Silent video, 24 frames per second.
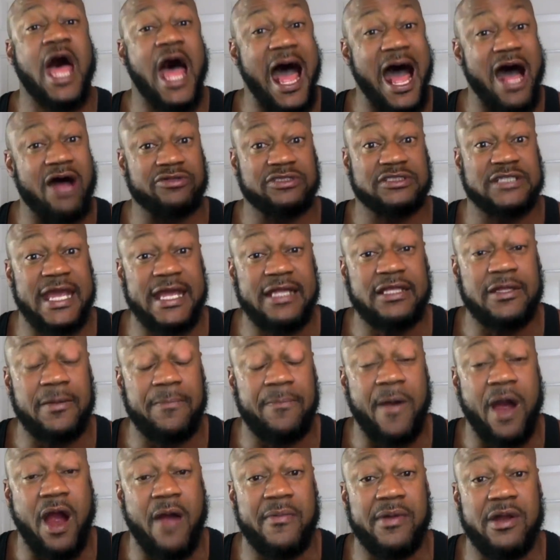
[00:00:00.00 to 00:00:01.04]
I'll take the
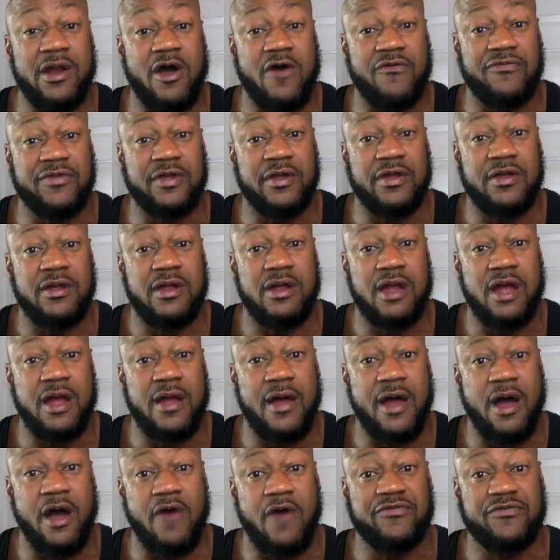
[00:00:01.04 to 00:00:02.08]
apartment off
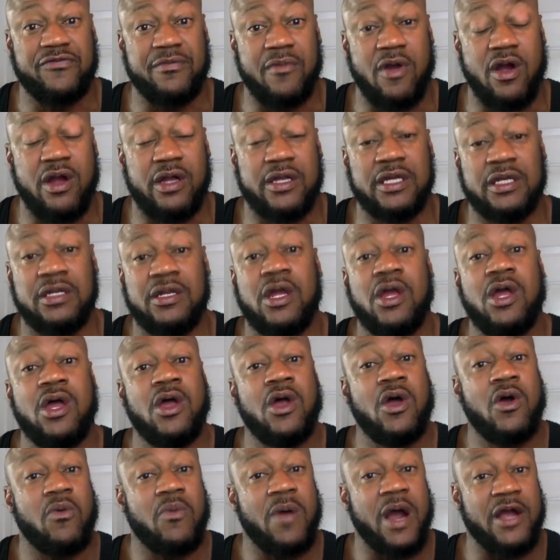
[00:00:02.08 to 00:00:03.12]
the market
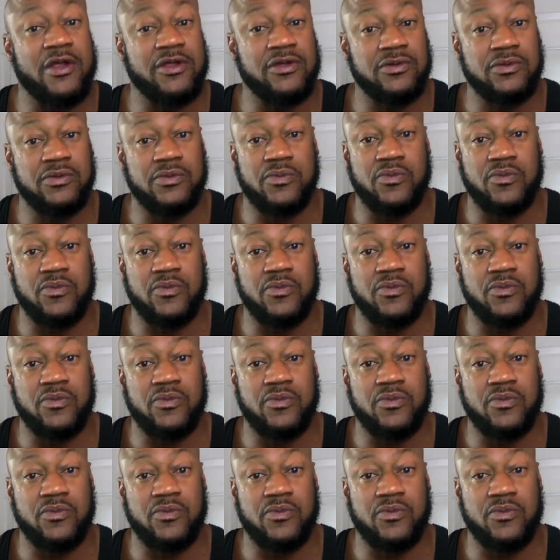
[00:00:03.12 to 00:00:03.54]
while we